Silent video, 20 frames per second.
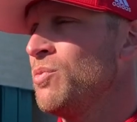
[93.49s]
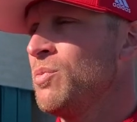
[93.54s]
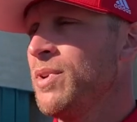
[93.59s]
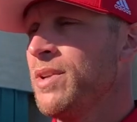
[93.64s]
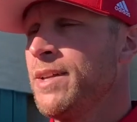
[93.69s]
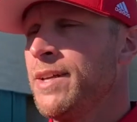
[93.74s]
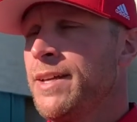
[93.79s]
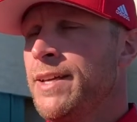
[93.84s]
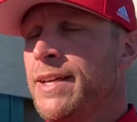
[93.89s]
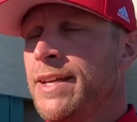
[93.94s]

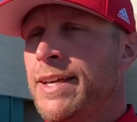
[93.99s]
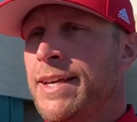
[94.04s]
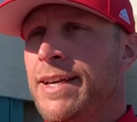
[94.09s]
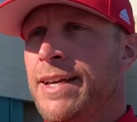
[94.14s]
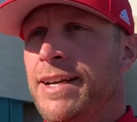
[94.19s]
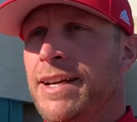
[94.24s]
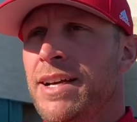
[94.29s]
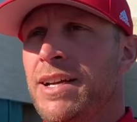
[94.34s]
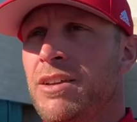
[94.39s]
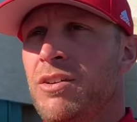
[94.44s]

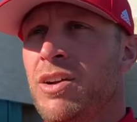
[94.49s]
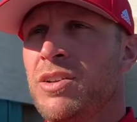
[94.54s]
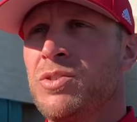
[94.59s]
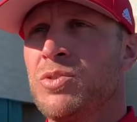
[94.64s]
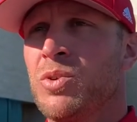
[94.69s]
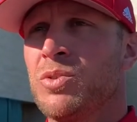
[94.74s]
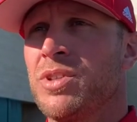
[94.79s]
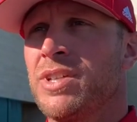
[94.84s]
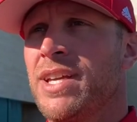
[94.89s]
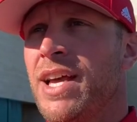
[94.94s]
But you know, I
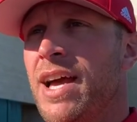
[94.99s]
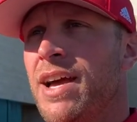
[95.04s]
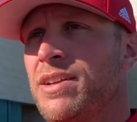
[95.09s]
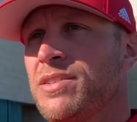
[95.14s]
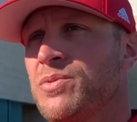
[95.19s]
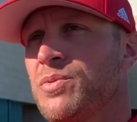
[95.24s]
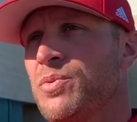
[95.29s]
told the guys,